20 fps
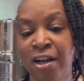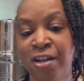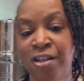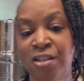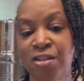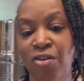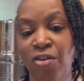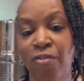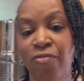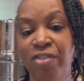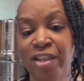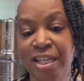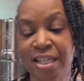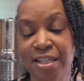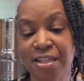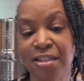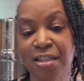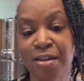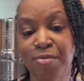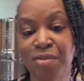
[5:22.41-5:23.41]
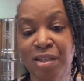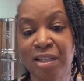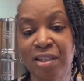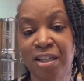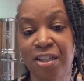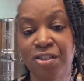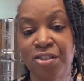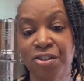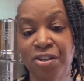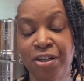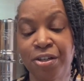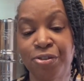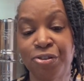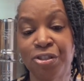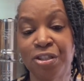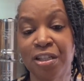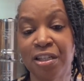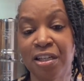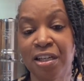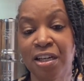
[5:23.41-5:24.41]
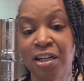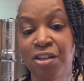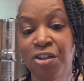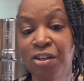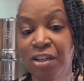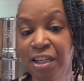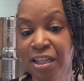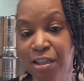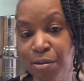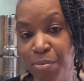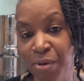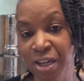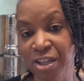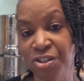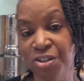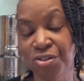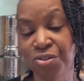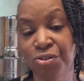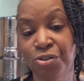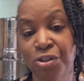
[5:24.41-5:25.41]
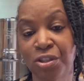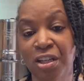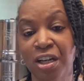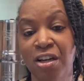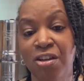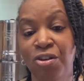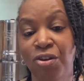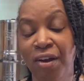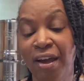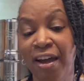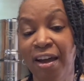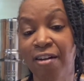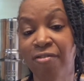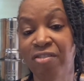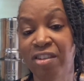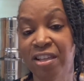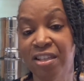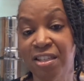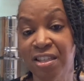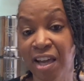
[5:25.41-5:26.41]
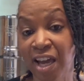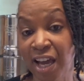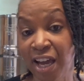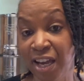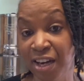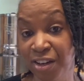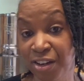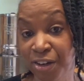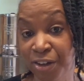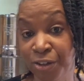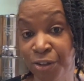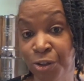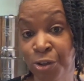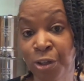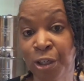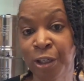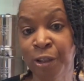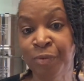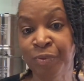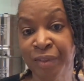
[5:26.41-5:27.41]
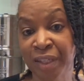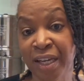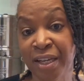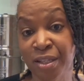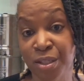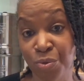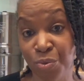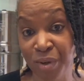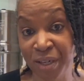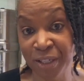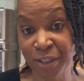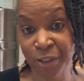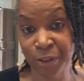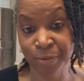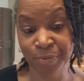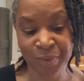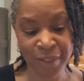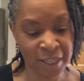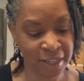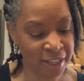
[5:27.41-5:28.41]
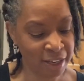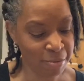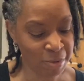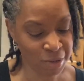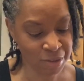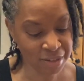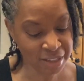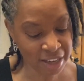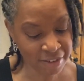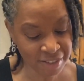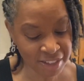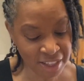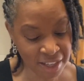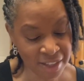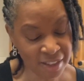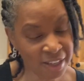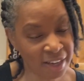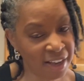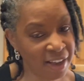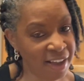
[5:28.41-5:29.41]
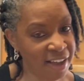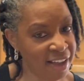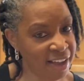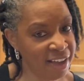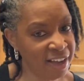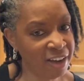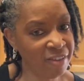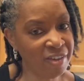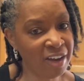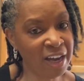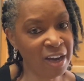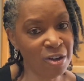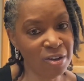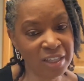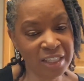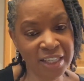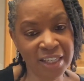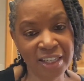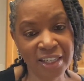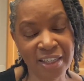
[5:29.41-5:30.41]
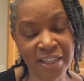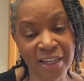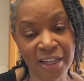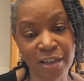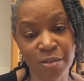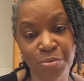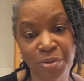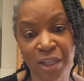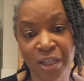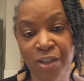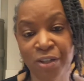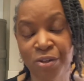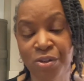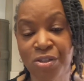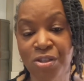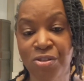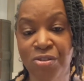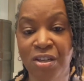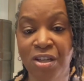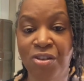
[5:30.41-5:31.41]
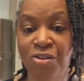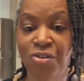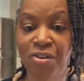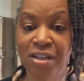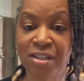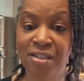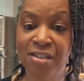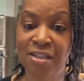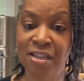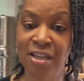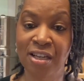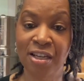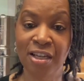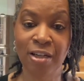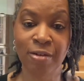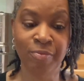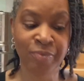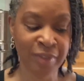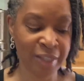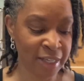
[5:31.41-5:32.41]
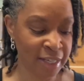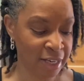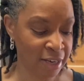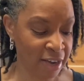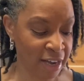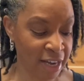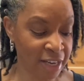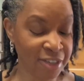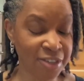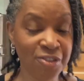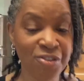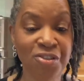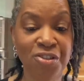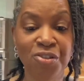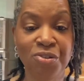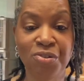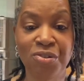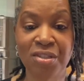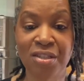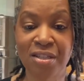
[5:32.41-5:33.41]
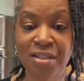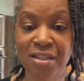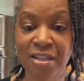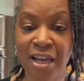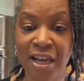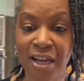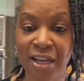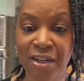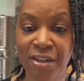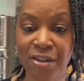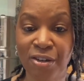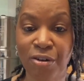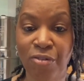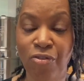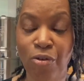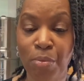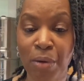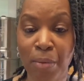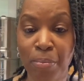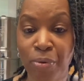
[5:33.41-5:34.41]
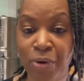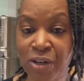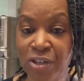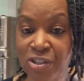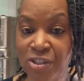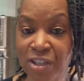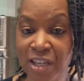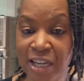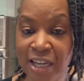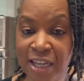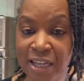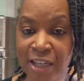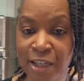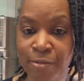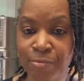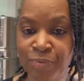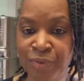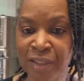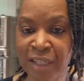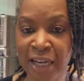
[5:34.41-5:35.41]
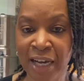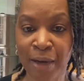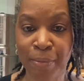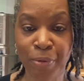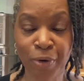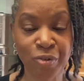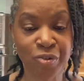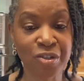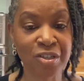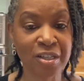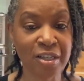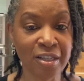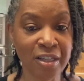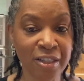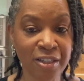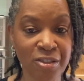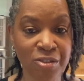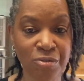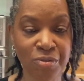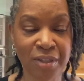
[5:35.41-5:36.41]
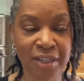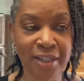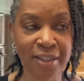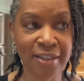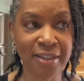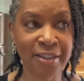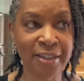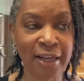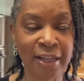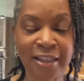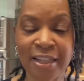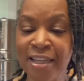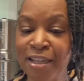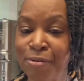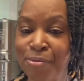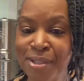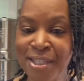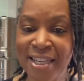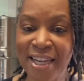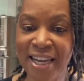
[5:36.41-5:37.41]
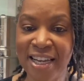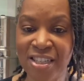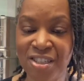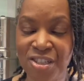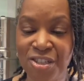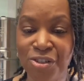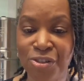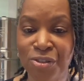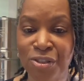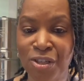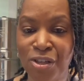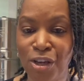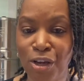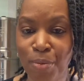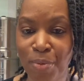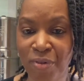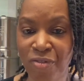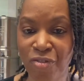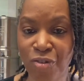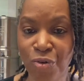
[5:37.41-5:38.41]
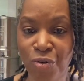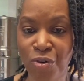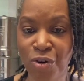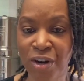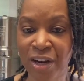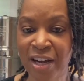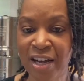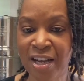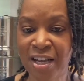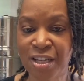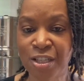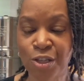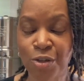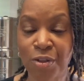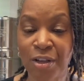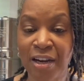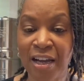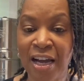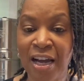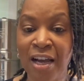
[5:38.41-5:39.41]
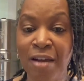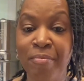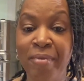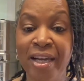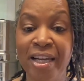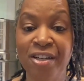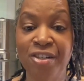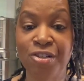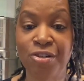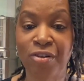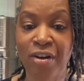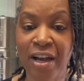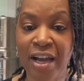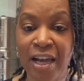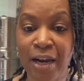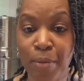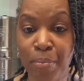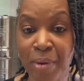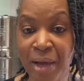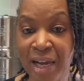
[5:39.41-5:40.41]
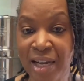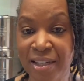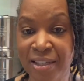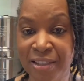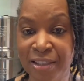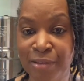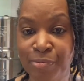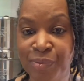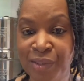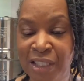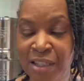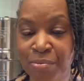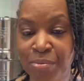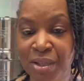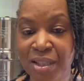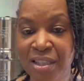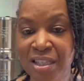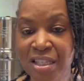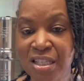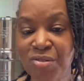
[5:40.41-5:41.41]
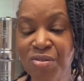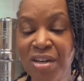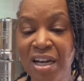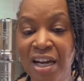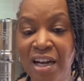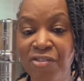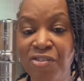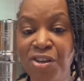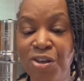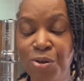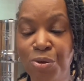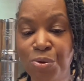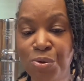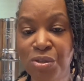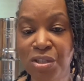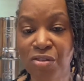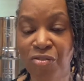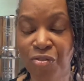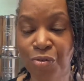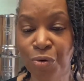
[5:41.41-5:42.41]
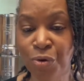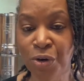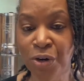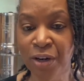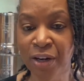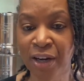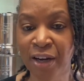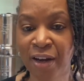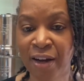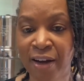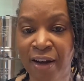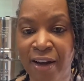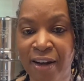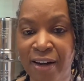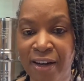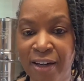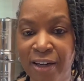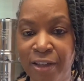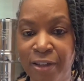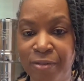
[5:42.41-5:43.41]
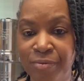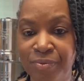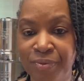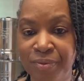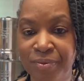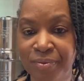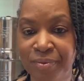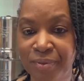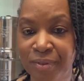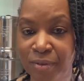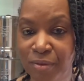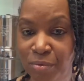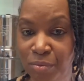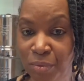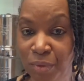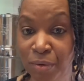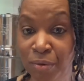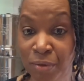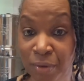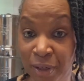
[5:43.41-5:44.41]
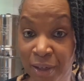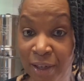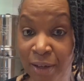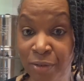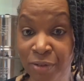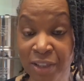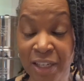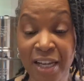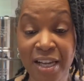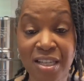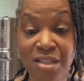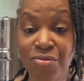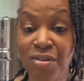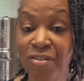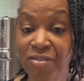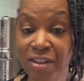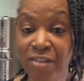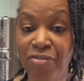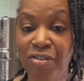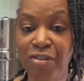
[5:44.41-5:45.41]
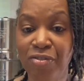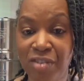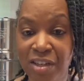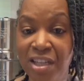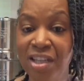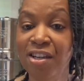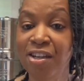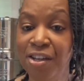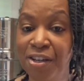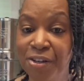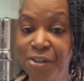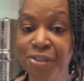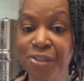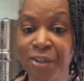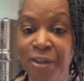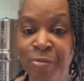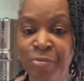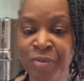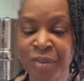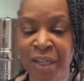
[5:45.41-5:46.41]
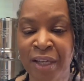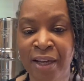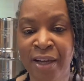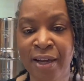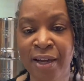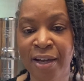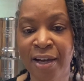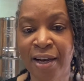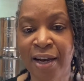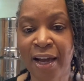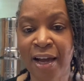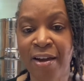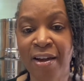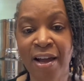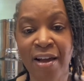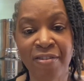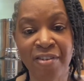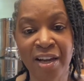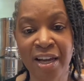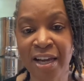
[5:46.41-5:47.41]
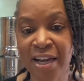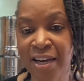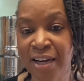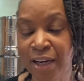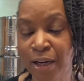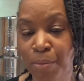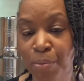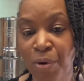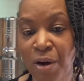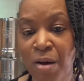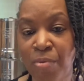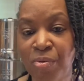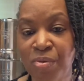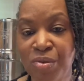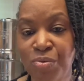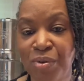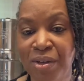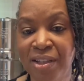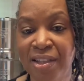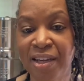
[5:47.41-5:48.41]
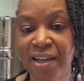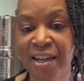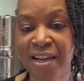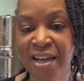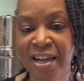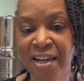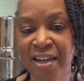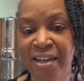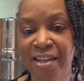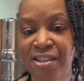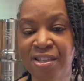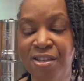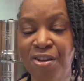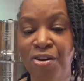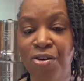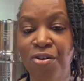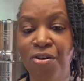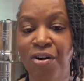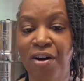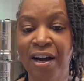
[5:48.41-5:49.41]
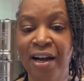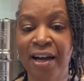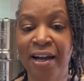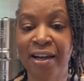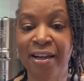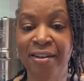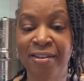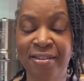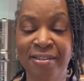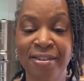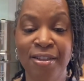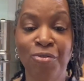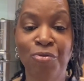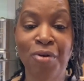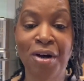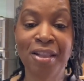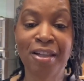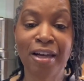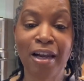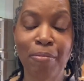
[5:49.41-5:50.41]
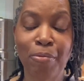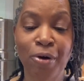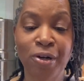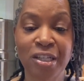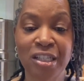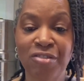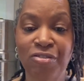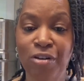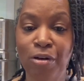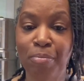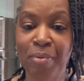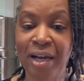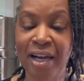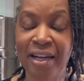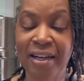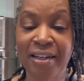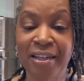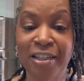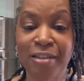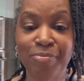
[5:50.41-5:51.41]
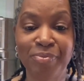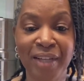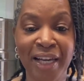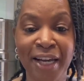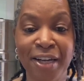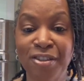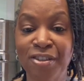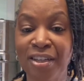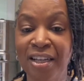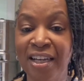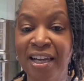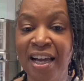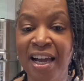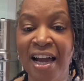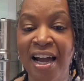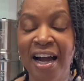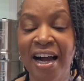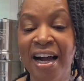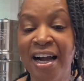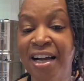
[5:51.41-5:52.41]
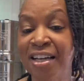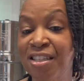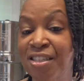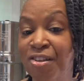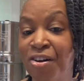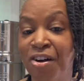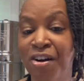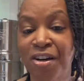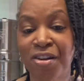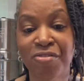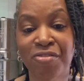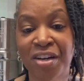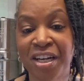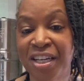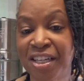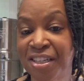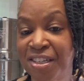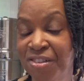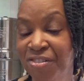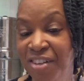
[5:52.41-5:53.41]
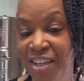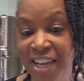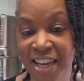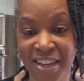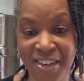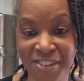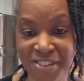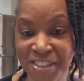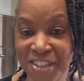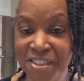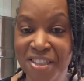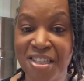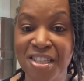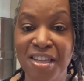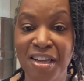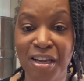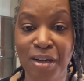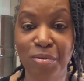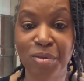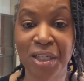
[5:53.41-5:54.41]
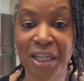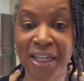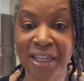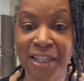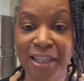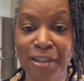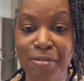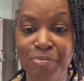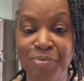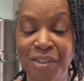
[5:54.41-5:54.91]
So if this is something that you're interested in, you need to make sure that you have this Cadco as well. And most everything that I have, I'll link it down below so that you can see it. Now I do use this Cadco for my pressure canning. I purchased another one, I think it was last year or the year before, so that I made sure I had a backup. But this one I've used for, uh, I guess roughly 15 years and I haven't had any problems with it. And so I, the one that I purchased for a backup, actually, I started running two canners at the same time.